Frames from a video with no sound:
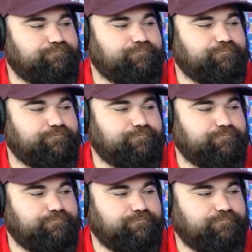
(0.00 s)

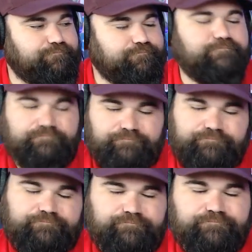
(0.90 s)

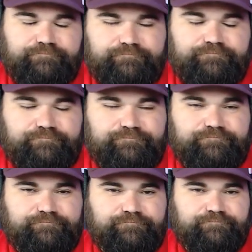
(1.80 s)

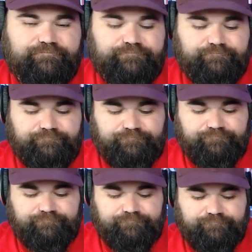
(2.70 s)

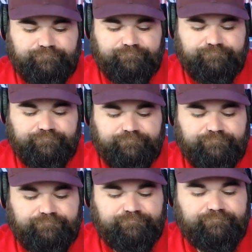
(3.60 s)

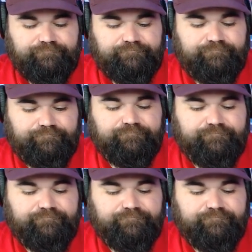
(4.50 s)
[no speech]